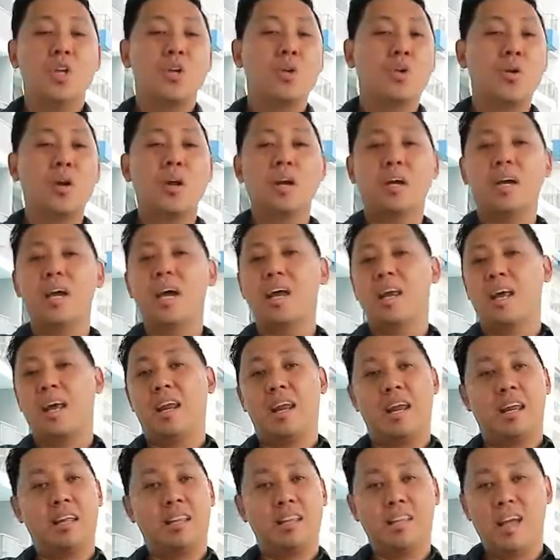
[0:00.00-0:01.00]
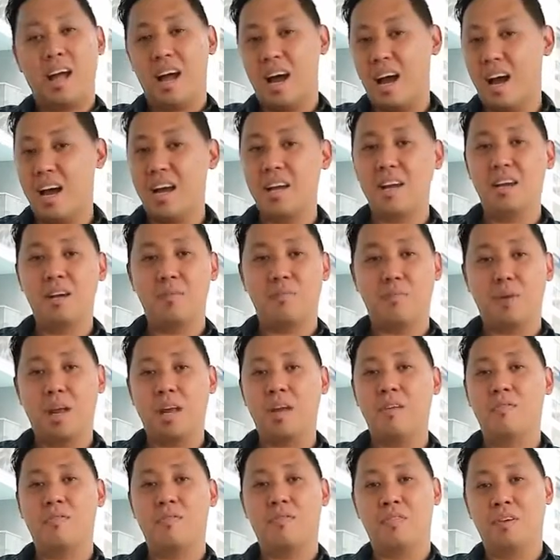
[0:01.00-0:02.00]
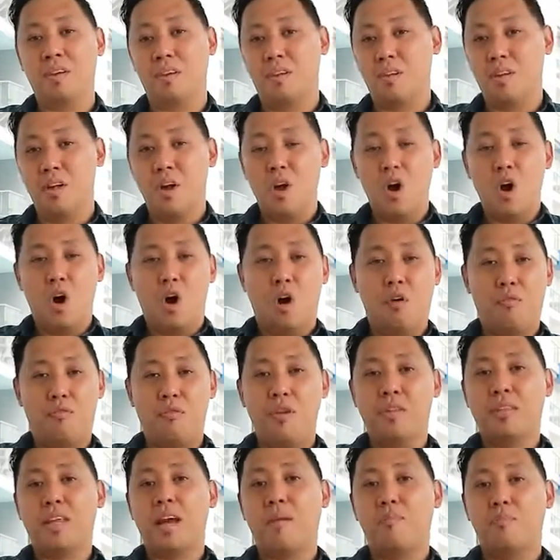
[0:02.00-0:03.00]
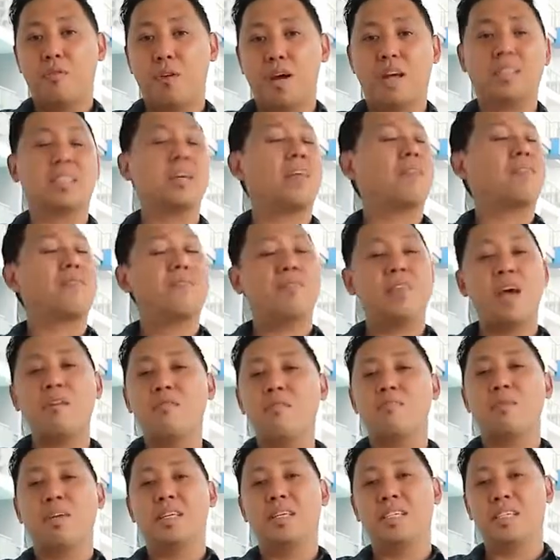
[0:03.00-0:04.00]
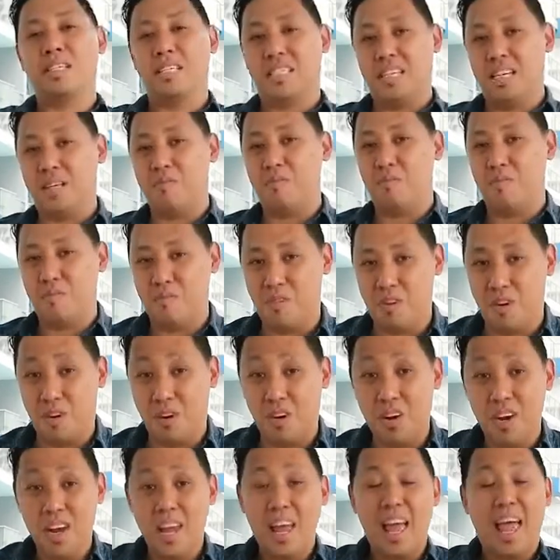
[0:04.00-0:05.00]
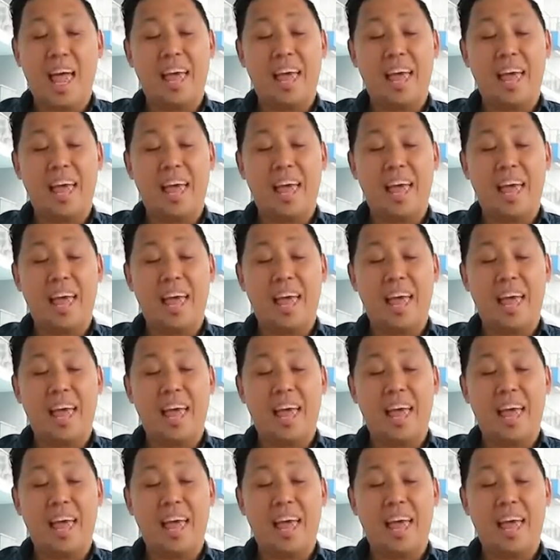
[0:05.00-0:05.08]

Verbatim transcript: you're going to get an entire playing field of fintech products that have never been seen before.